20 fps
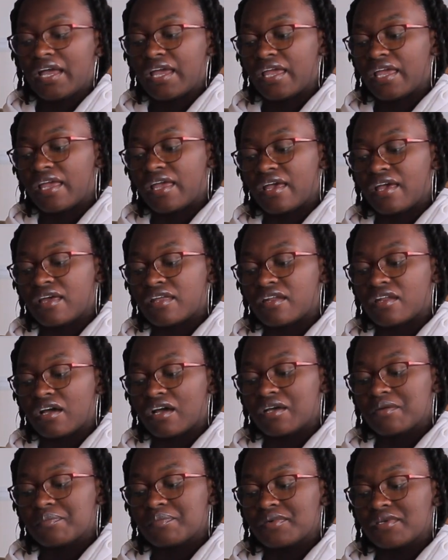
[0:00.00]
and
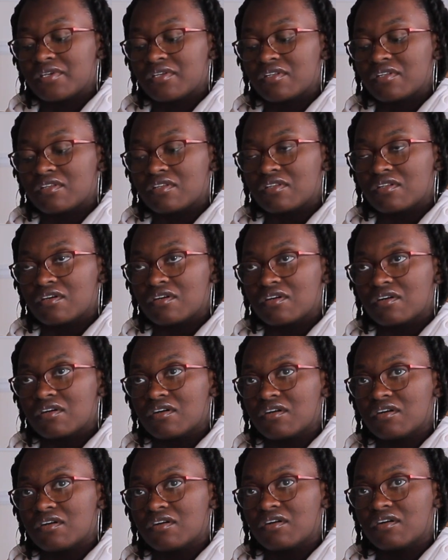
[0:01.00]
I've been
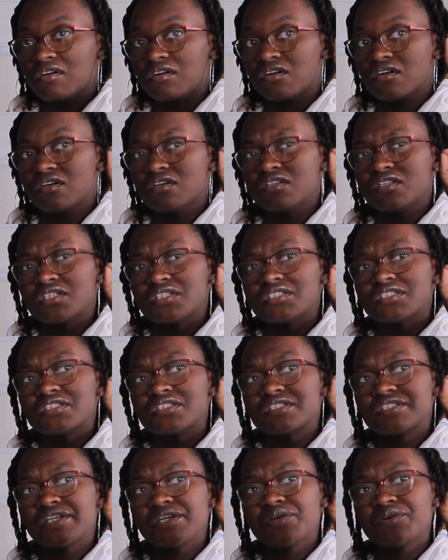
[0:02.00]
on
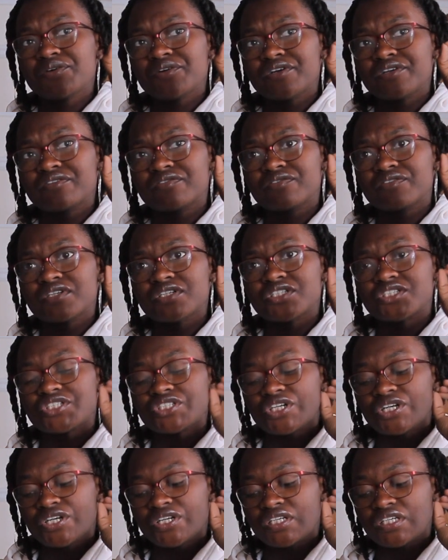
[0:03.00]
this steroid-free
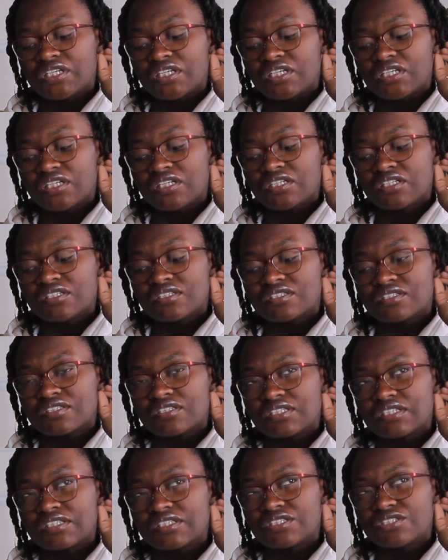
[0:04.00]
journey
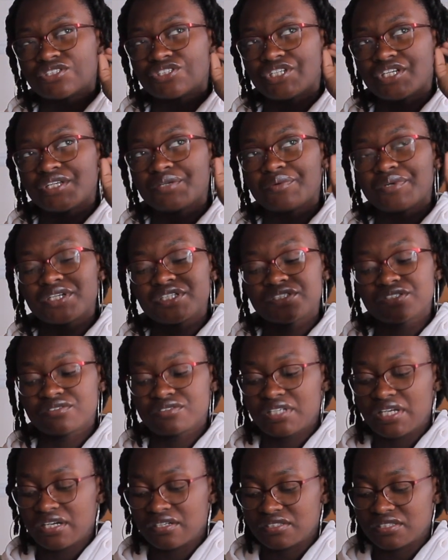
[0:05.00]
since January
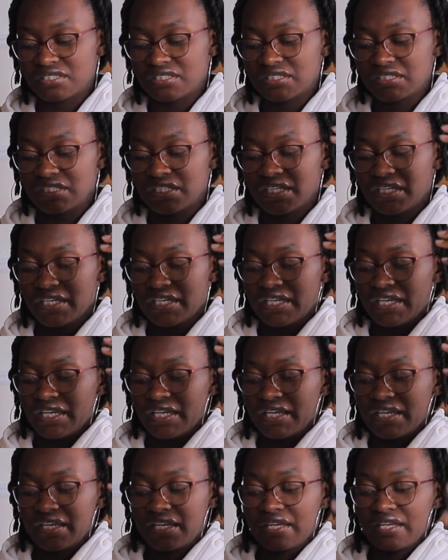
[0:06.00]

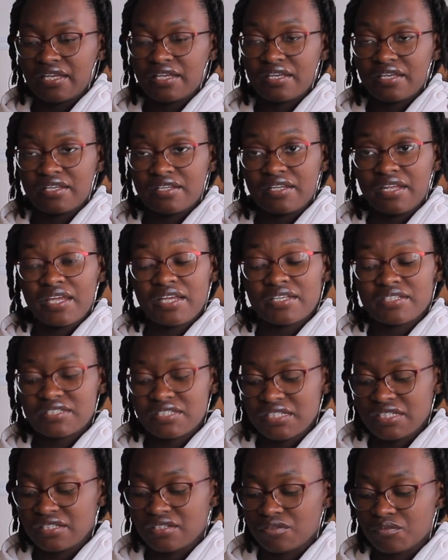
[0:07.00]

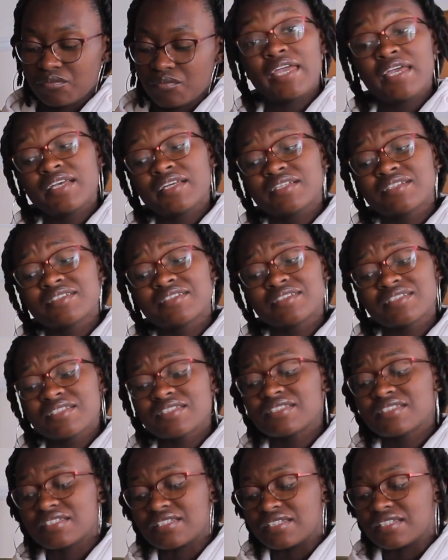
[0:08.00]
2018. And
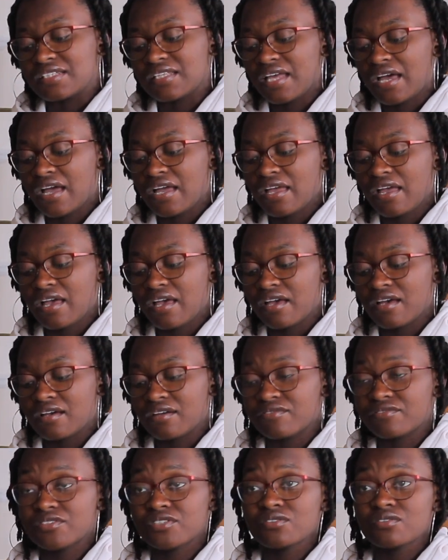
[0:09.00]
since then, I
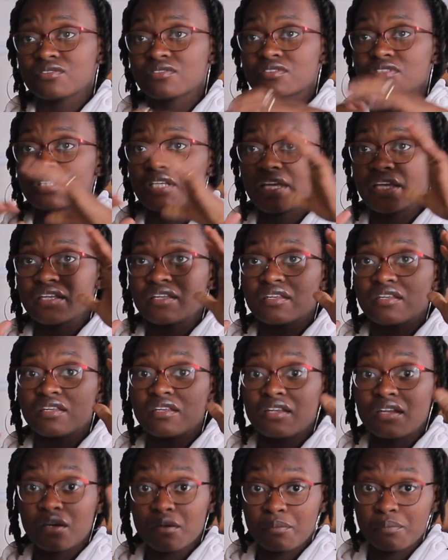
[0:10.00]
have used a
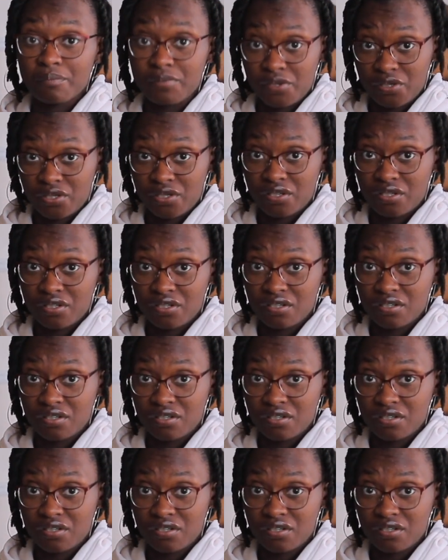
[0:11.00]
number